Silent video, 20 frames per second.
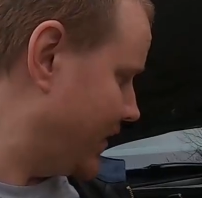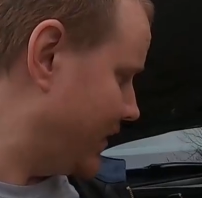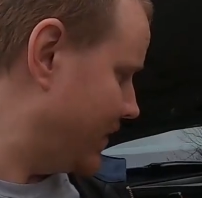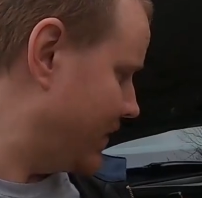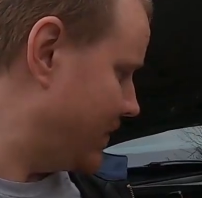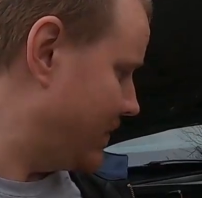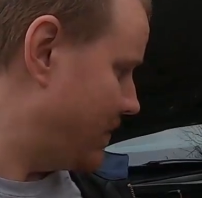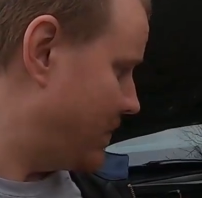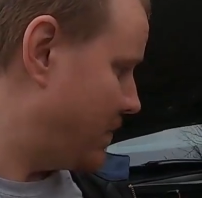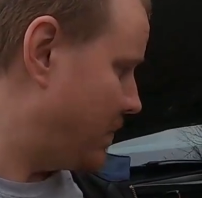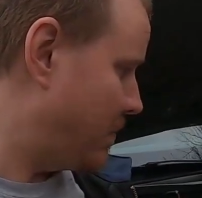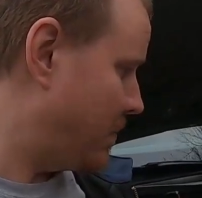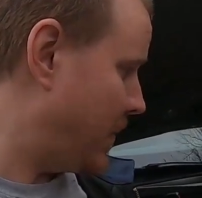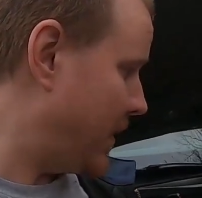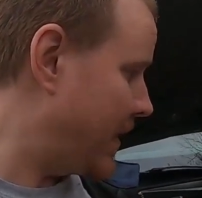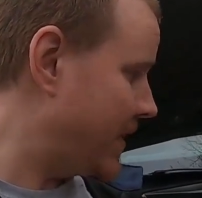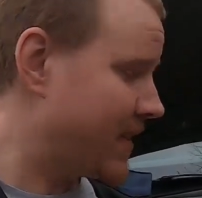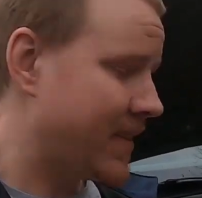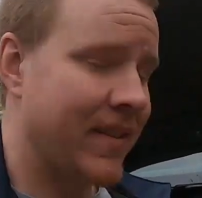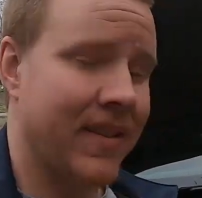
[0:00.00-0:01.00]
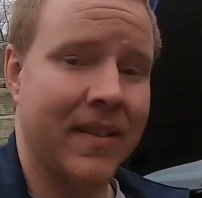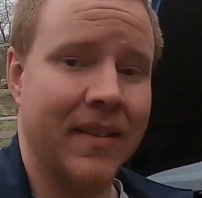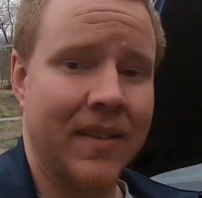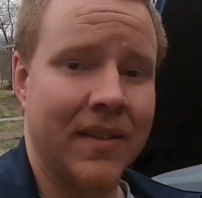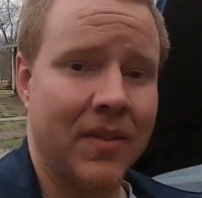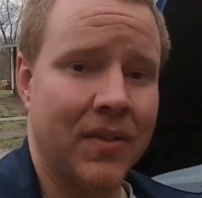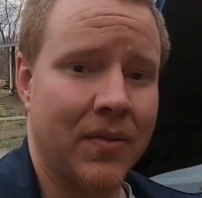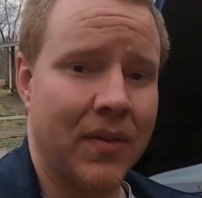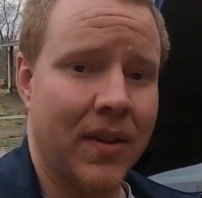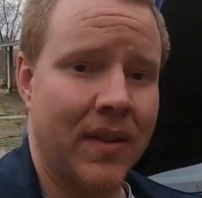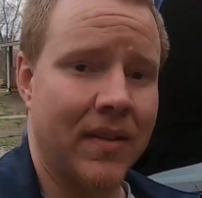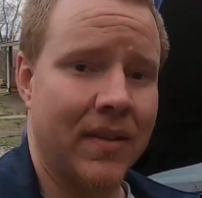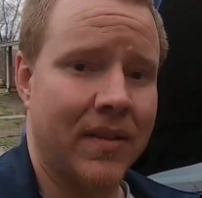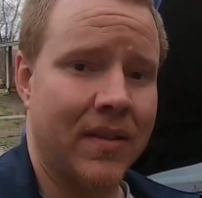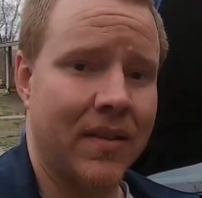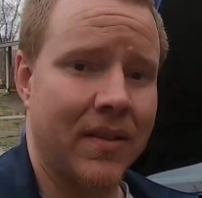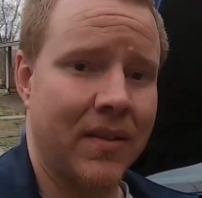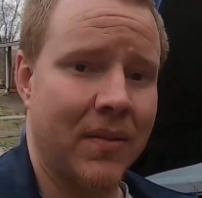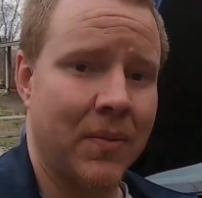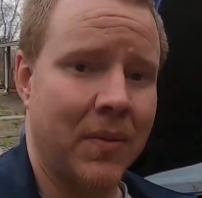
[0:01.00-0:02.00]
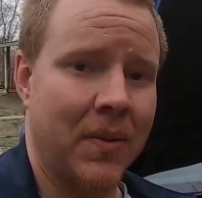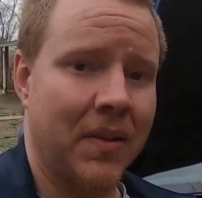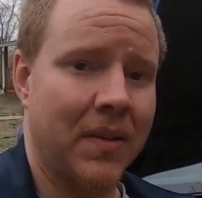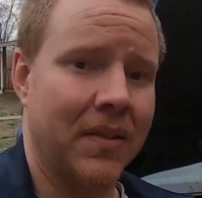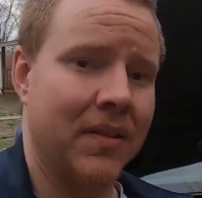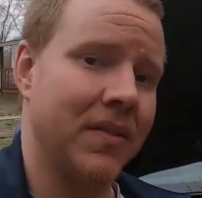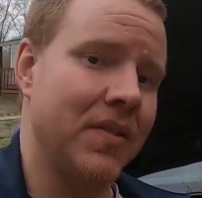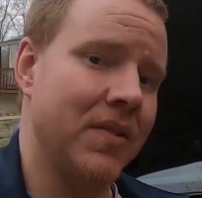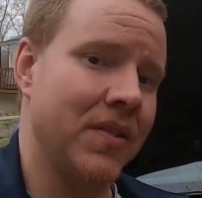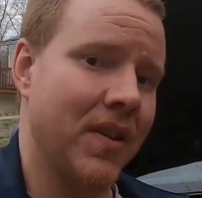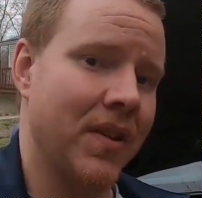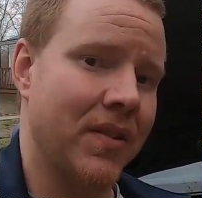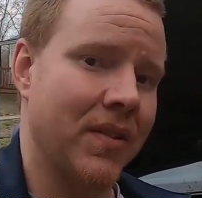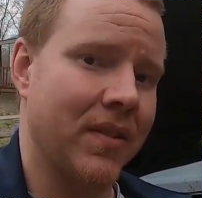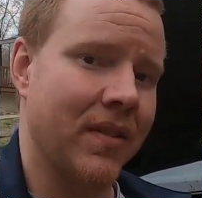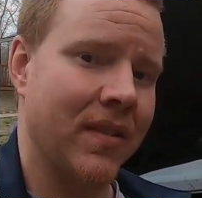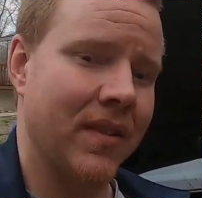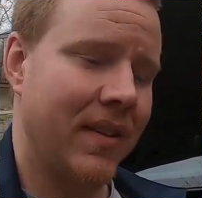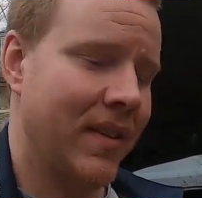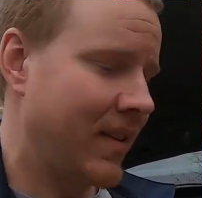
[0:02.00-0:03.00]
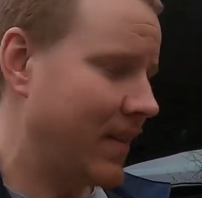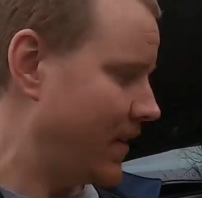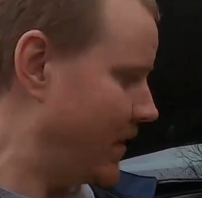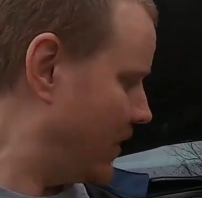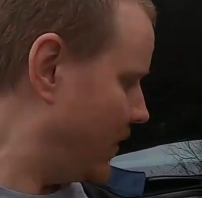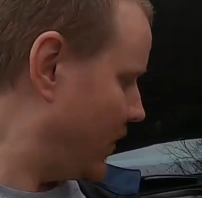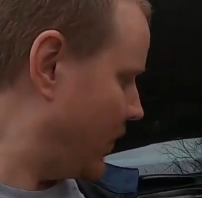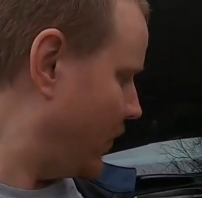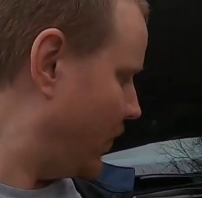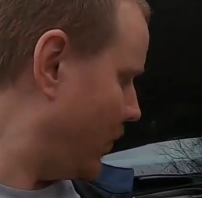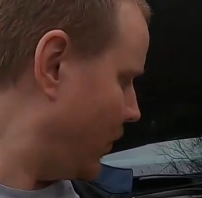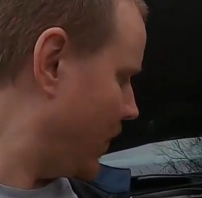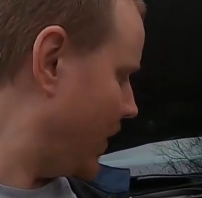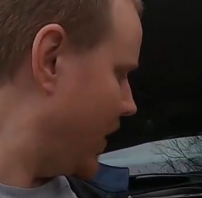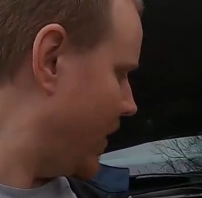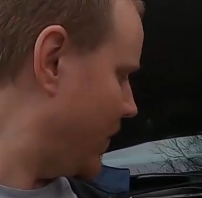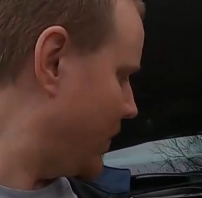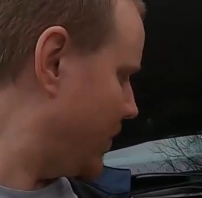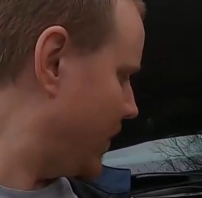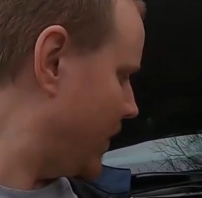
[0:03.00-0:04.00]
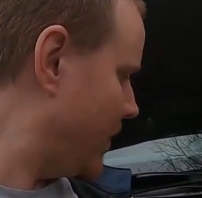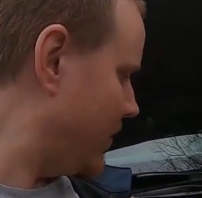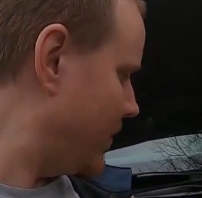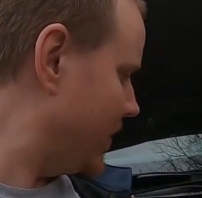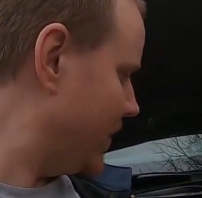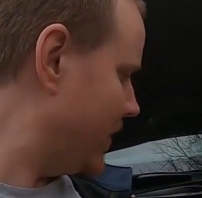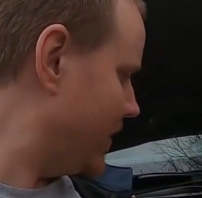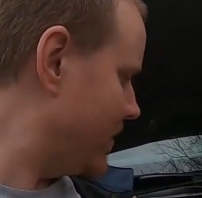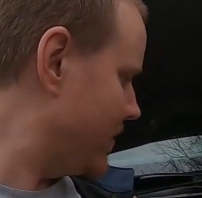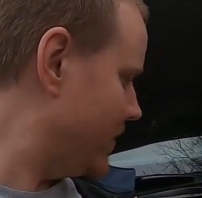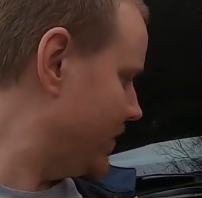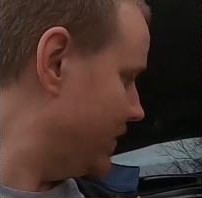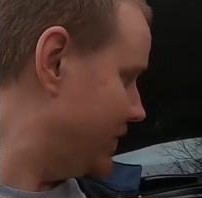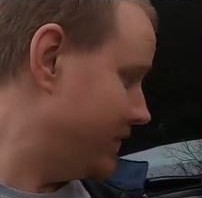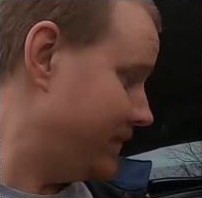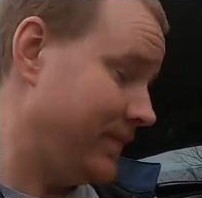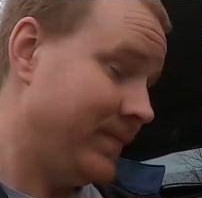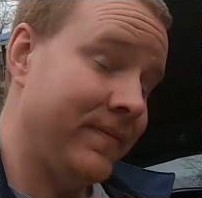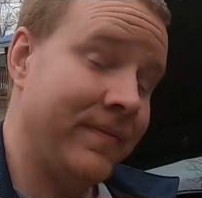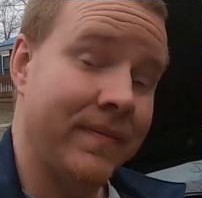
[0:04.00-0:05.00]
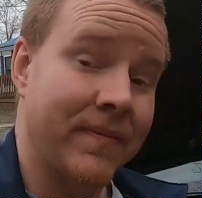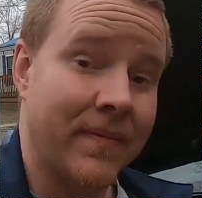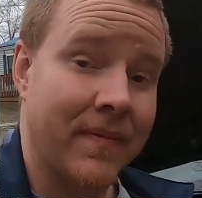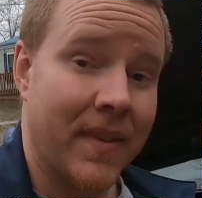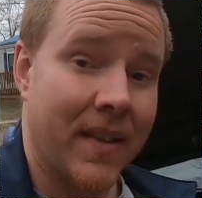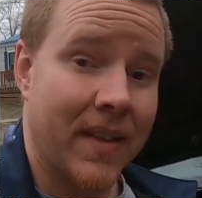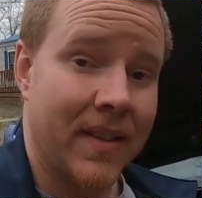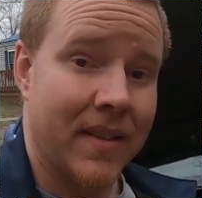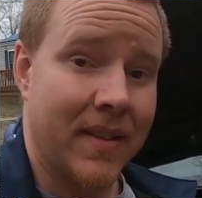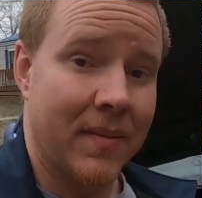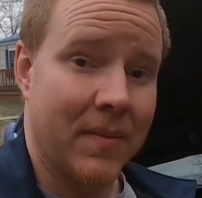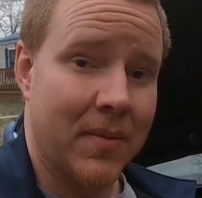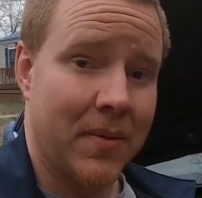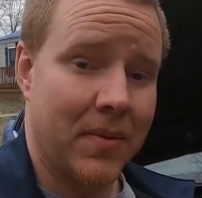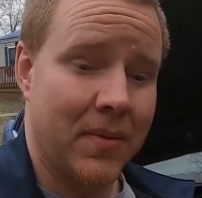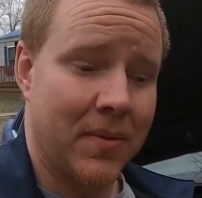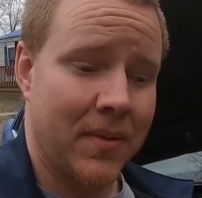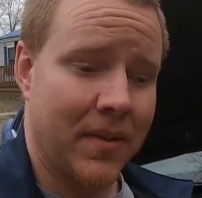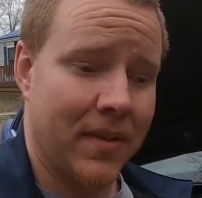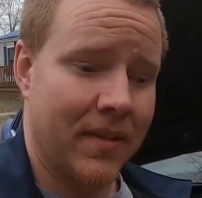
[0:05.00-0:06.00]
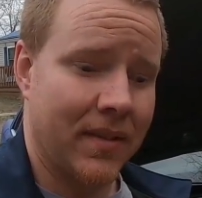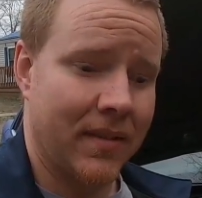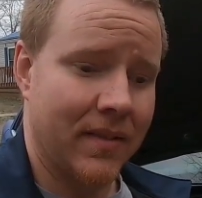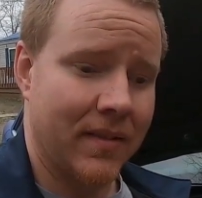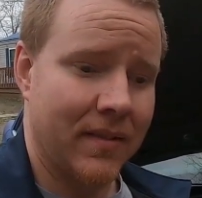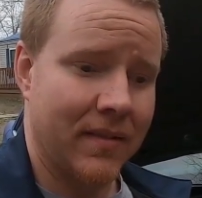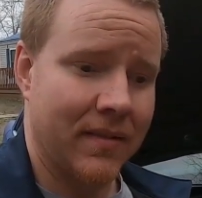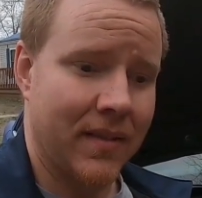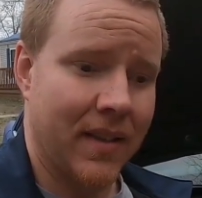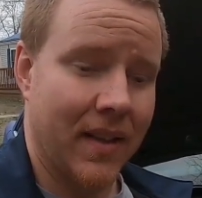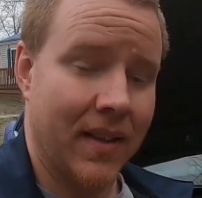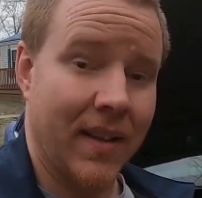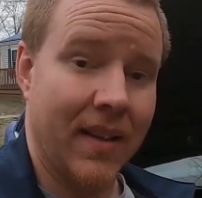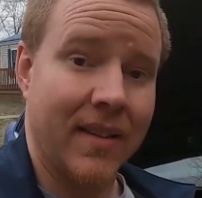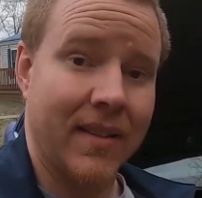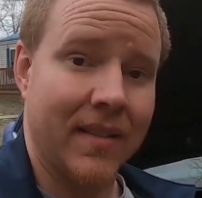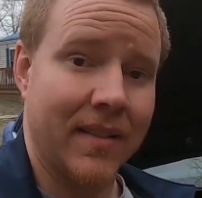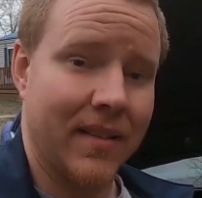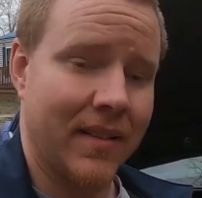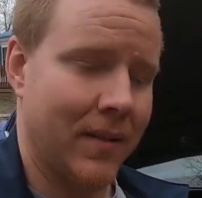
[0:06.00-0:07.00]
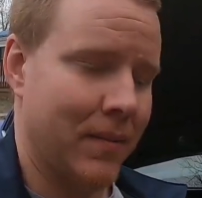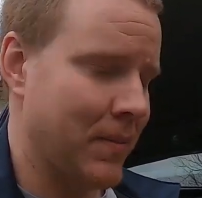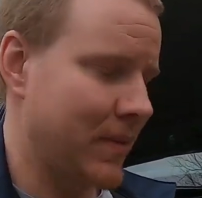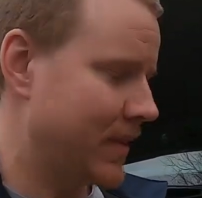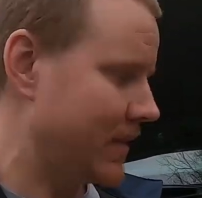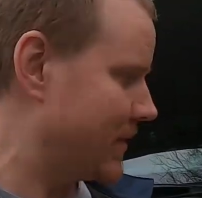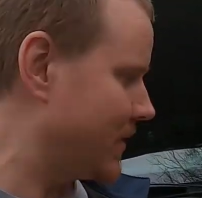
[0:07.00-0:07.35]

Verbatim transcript: uh, basically straight distilled water injection, four gallon per hour nozzle, seems to, uh, I like it a little bit.